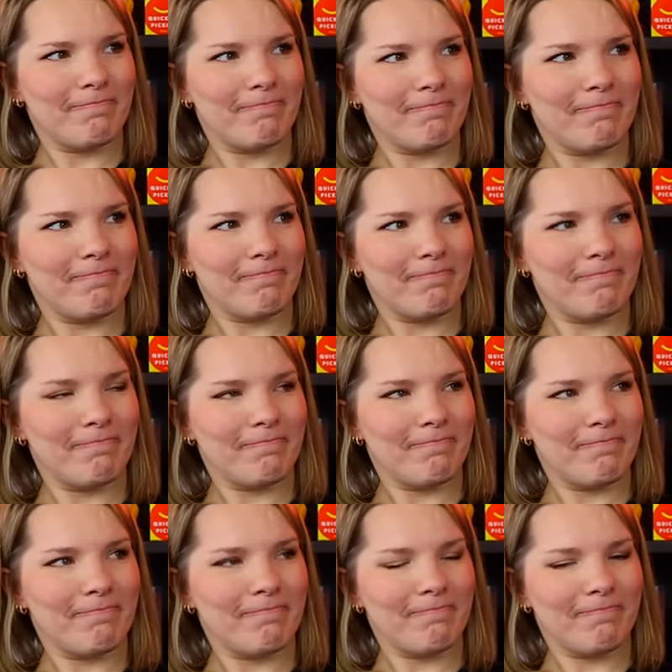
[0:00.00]

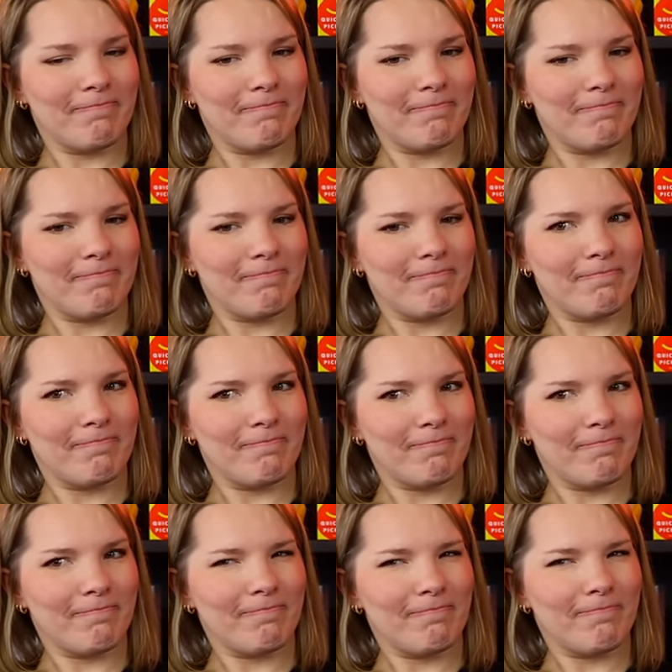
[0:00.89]

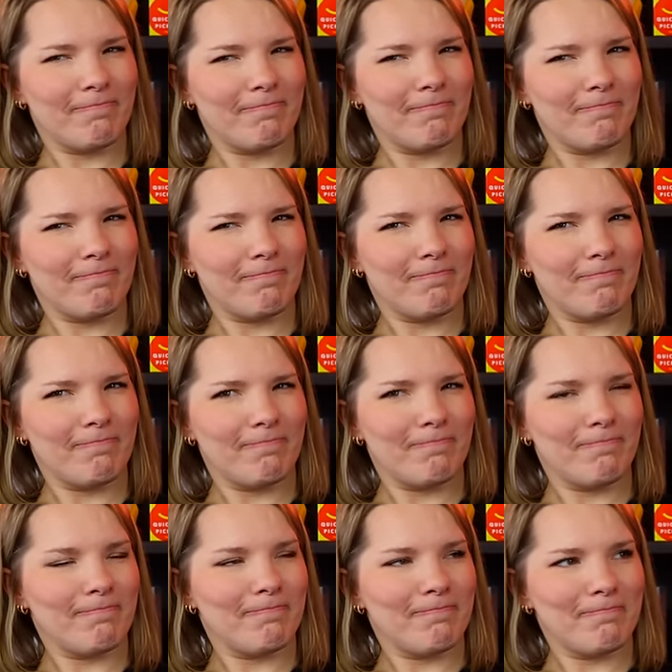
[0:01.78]

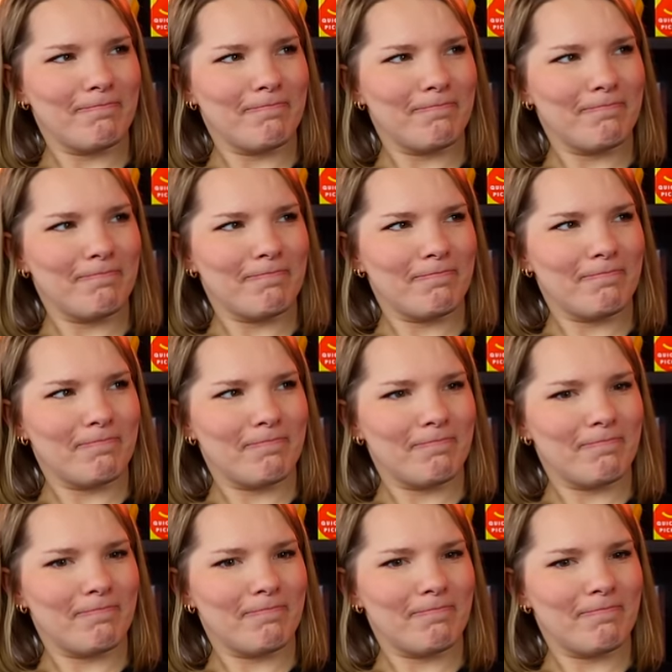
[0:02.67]

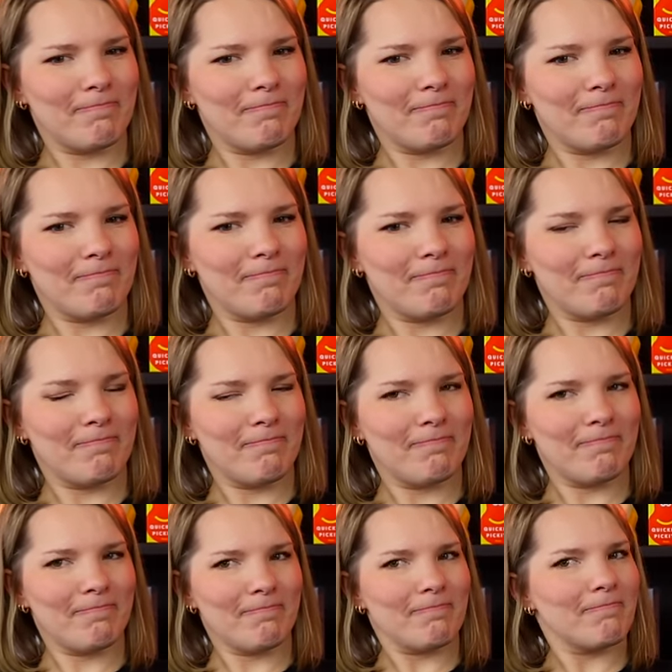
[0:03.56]

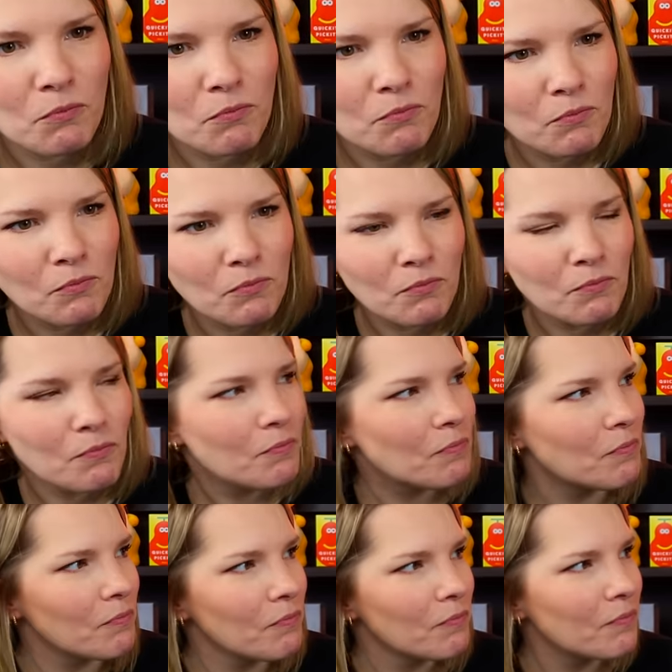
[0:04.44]

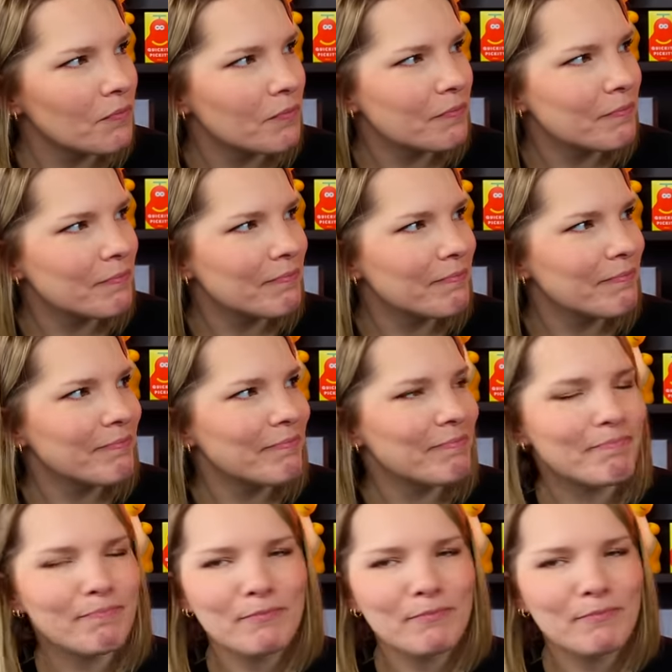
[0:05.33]
[no speech]